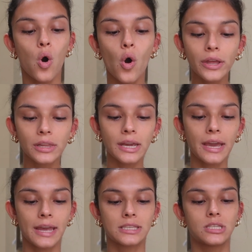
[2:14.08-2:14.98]

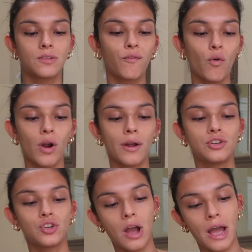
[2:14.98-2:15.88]
oily. It's for
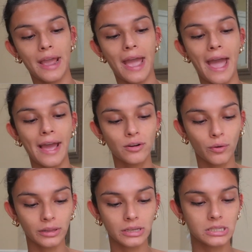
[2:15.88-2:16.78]
dry and
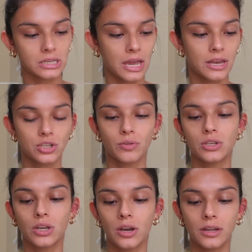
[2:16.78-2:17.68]
oily skin, so it's
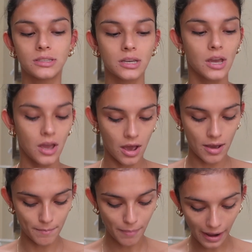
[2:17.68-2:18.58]
a good
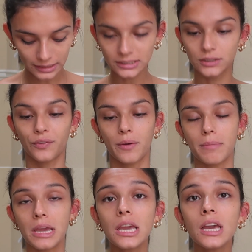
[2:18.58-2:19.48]
balance for
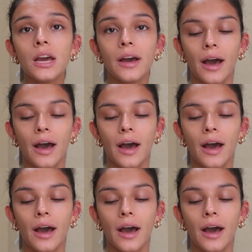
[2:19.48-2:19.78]
me.